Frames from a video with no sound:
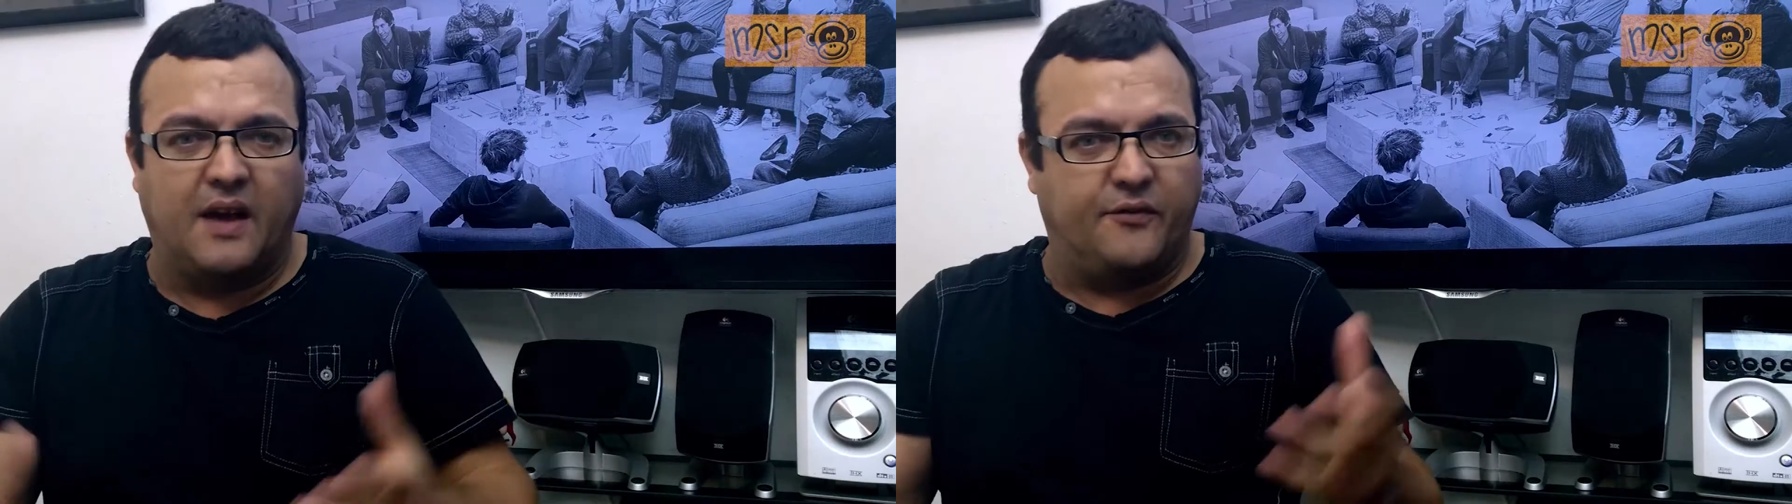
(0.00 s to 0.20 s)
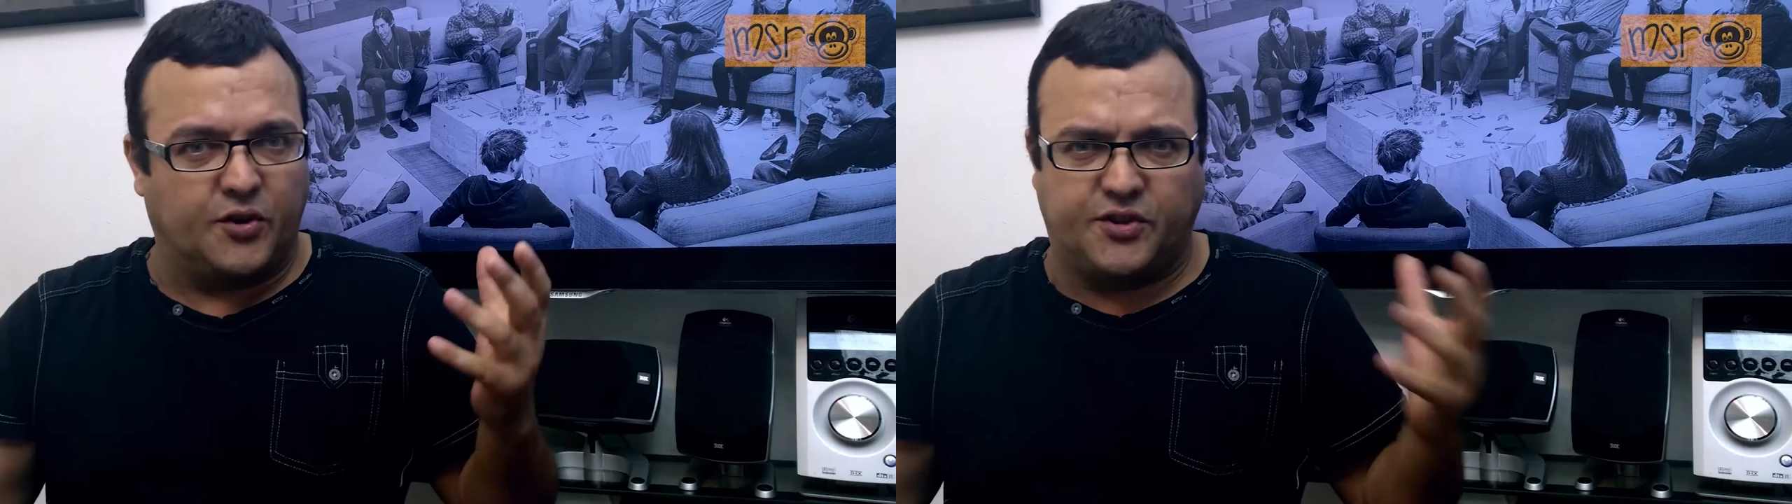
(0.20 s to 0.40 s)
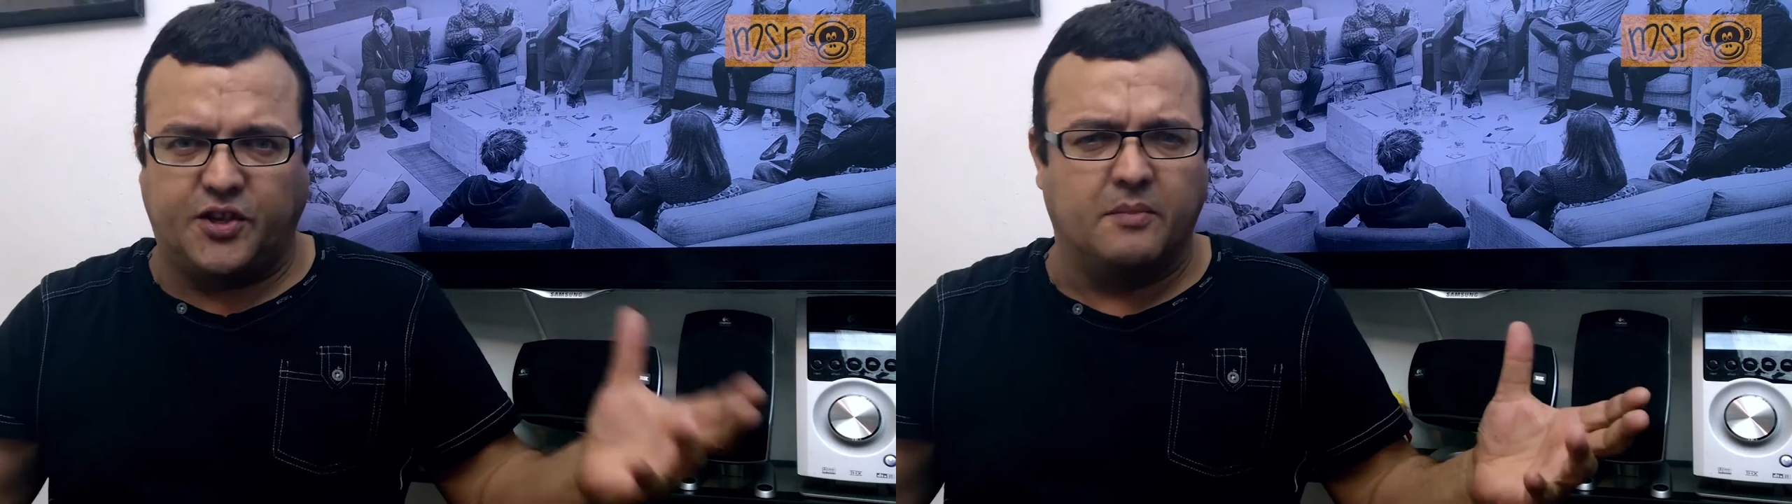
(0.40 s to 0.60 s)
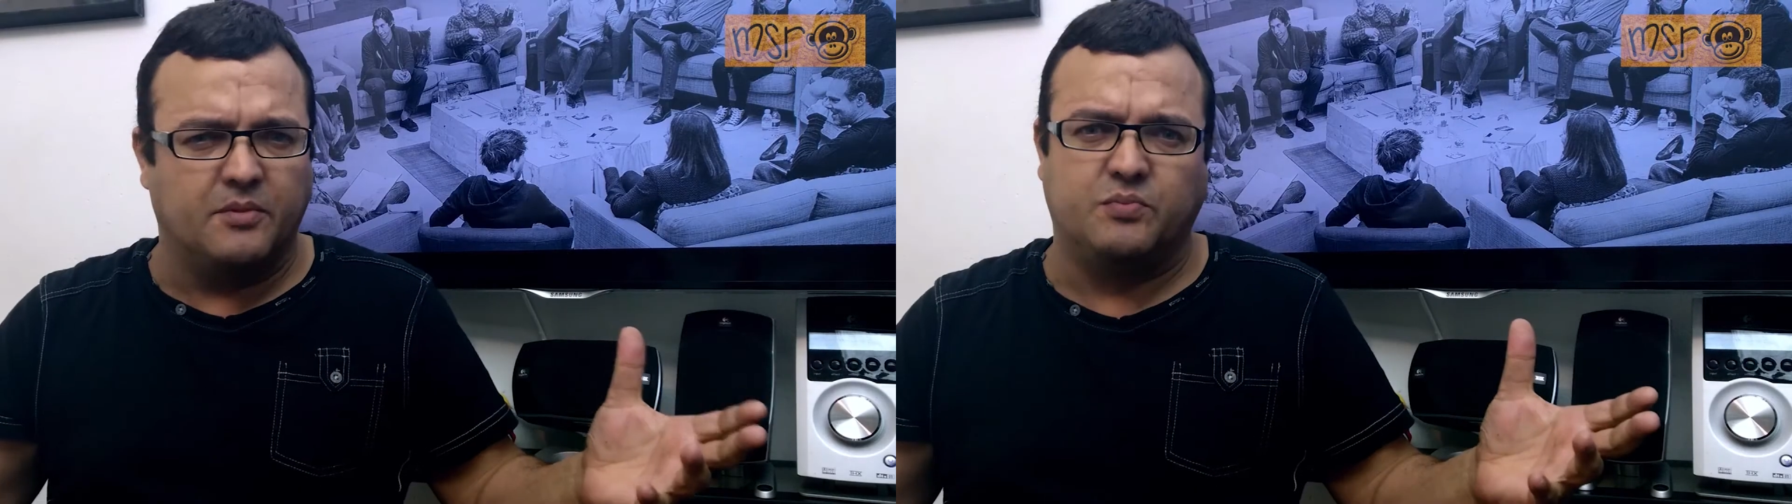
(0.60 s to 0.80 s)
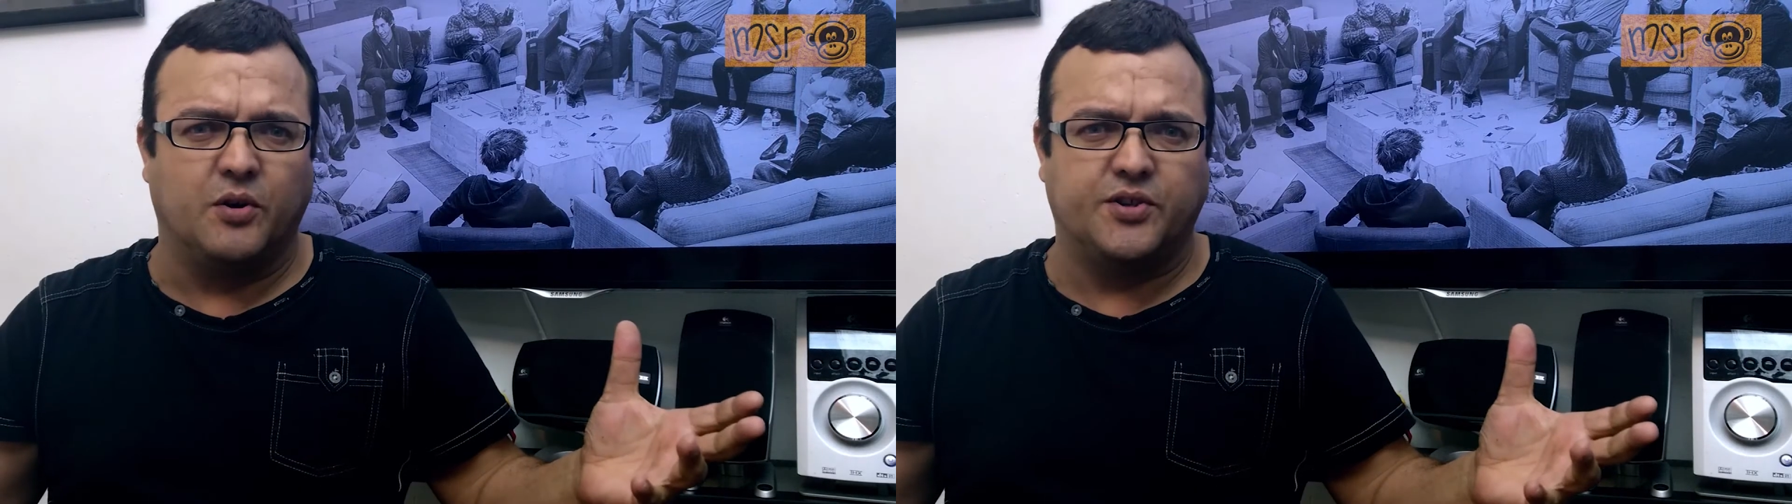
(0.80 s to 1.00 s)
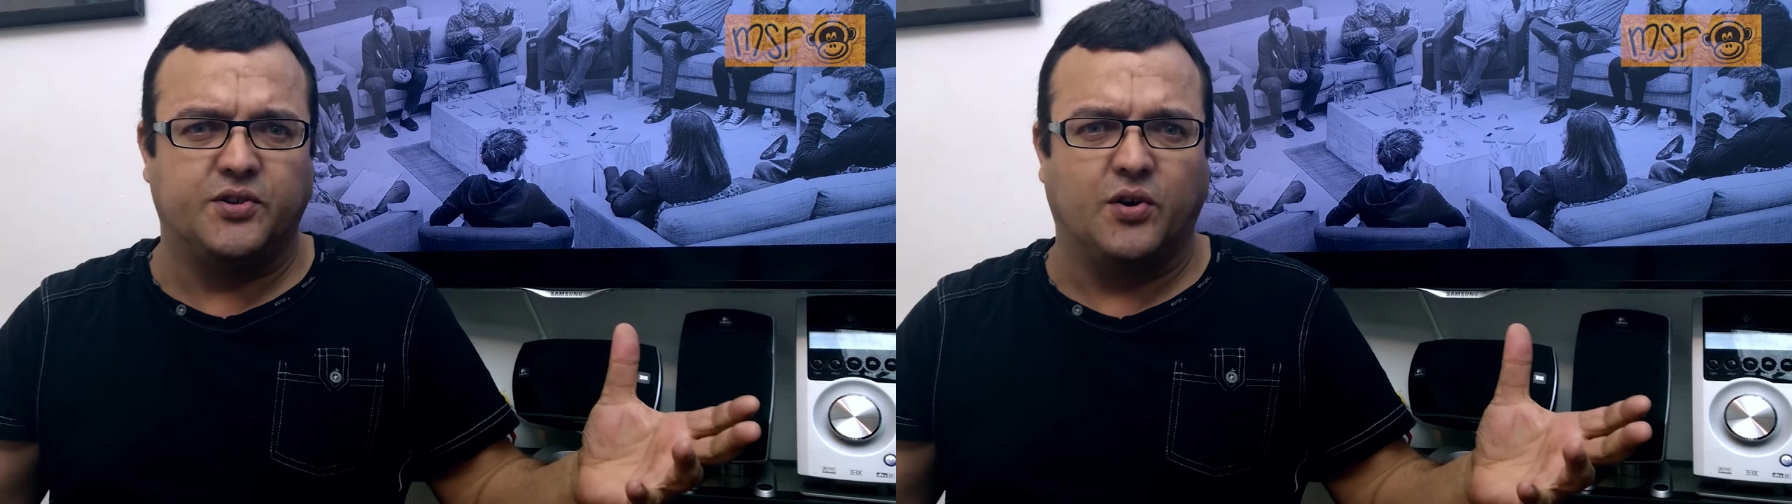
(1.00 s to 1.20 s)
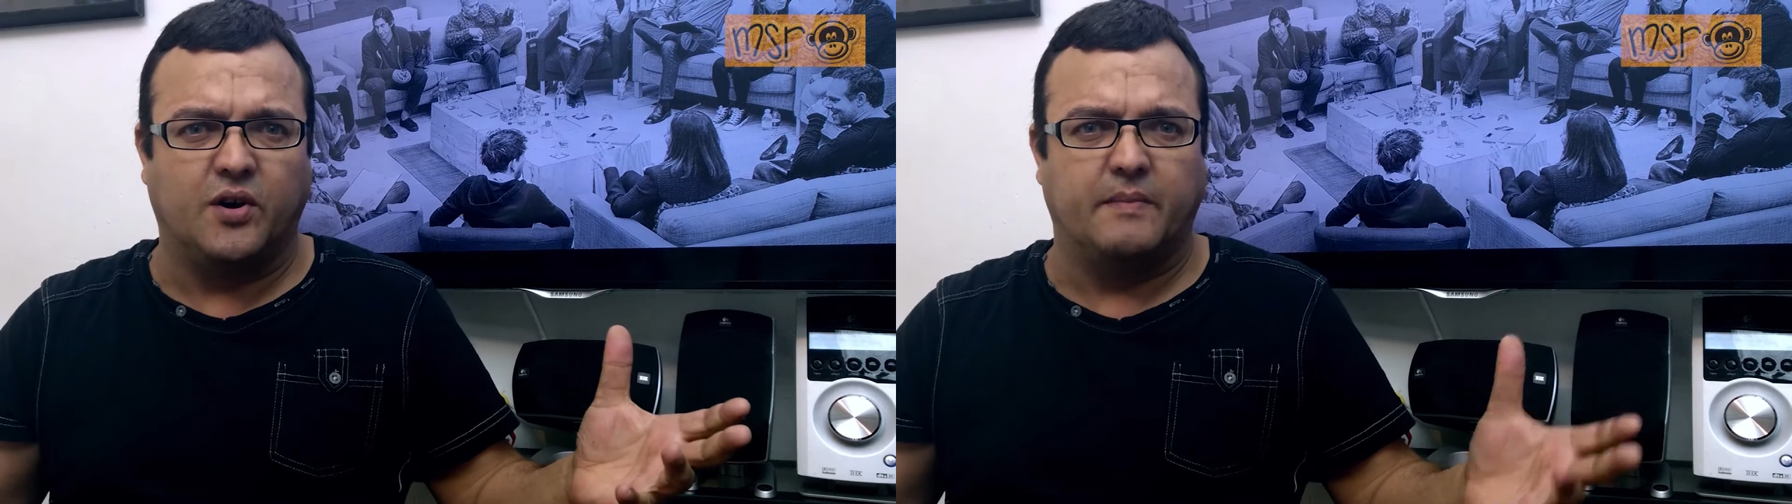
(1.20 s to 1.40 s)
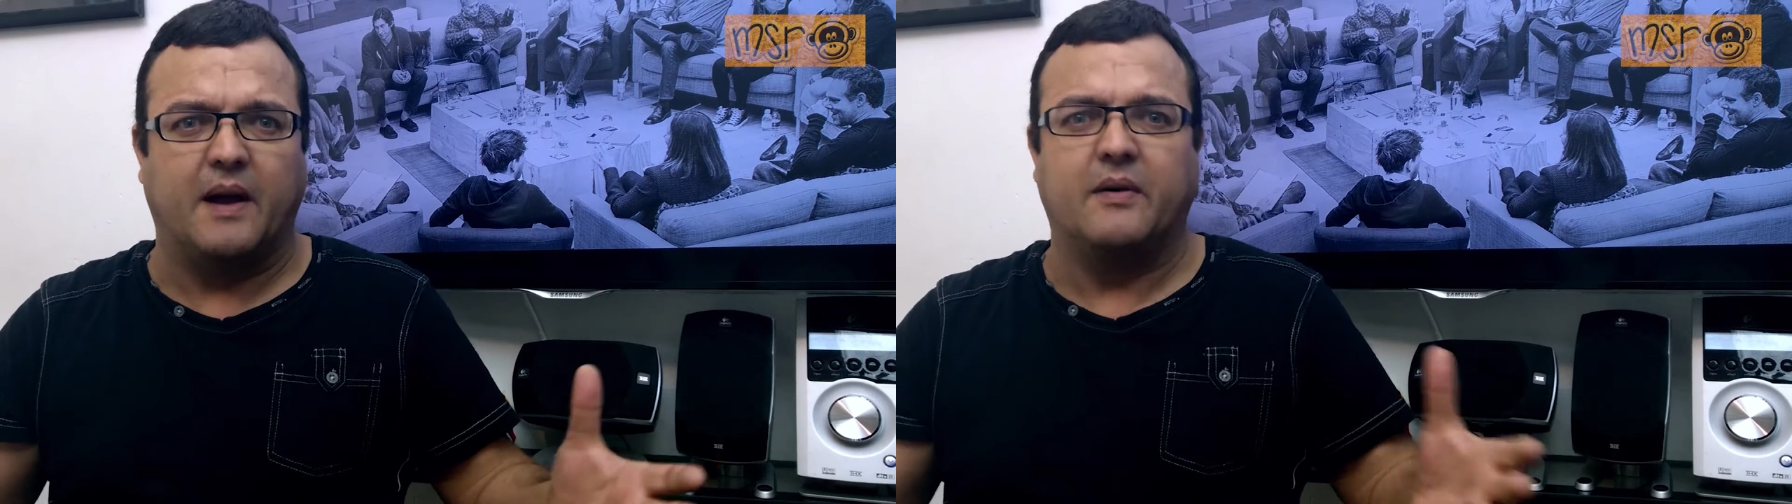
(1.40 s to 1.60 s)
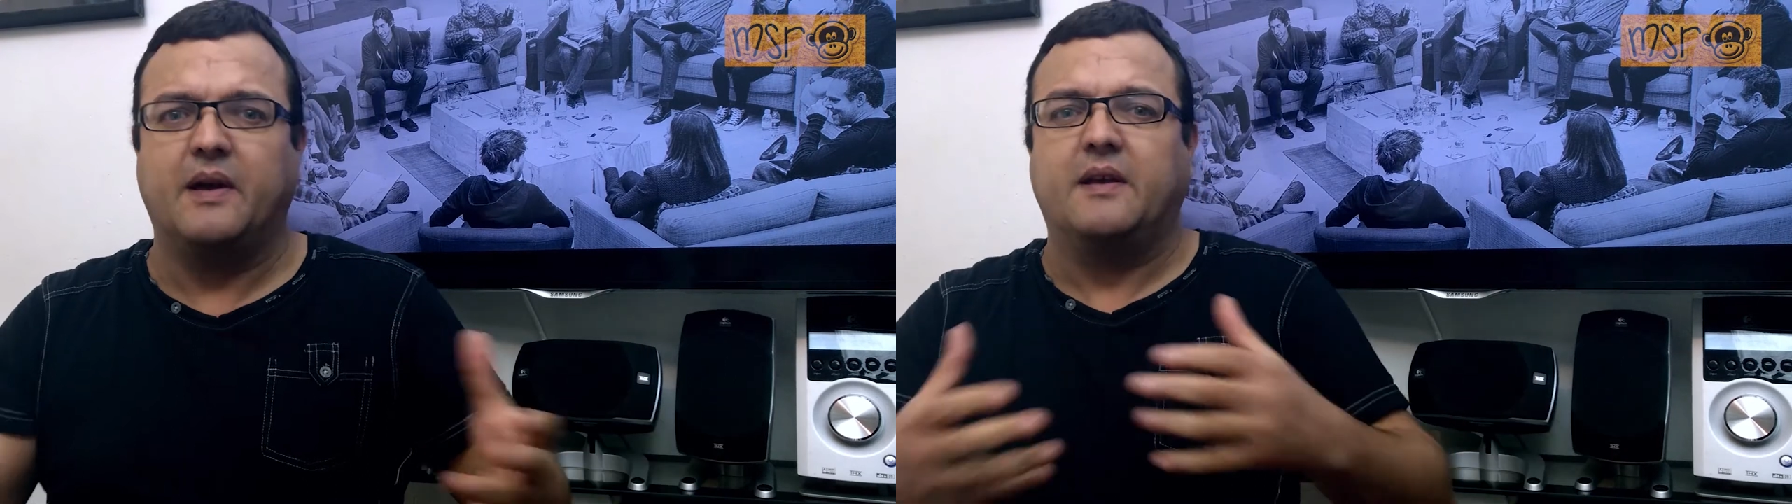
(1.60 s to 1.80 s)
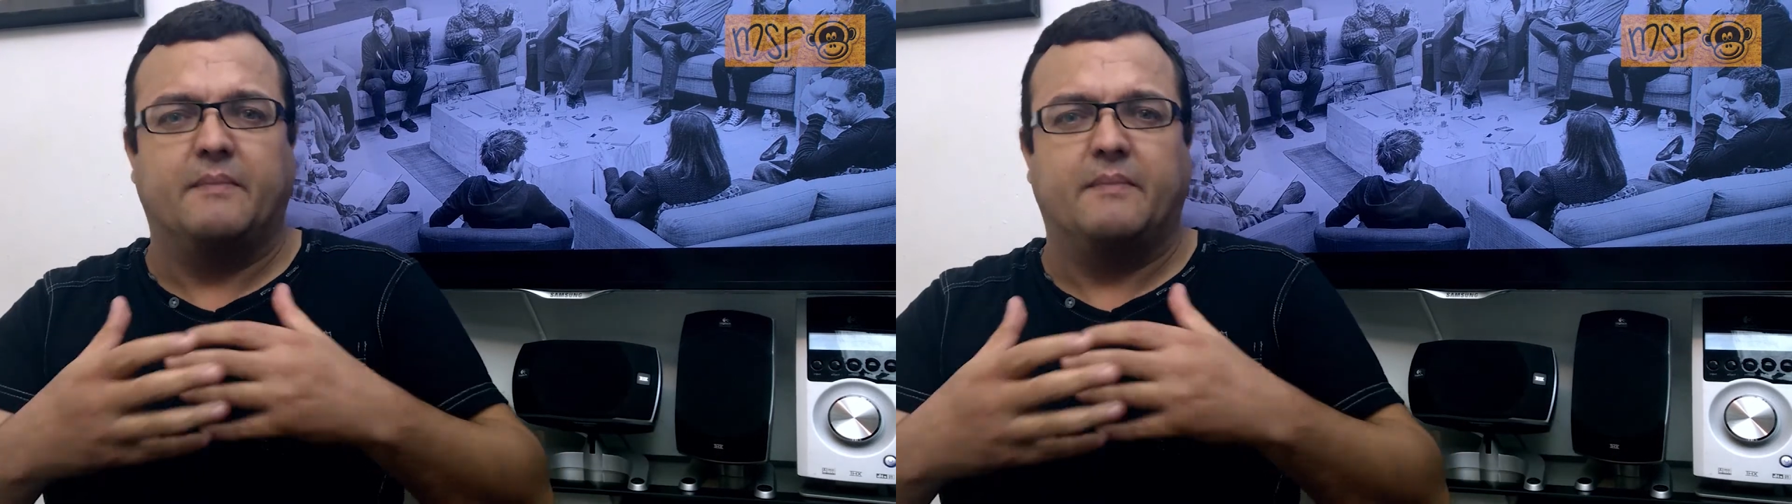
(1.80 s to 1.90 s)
I've got so much more to talk about,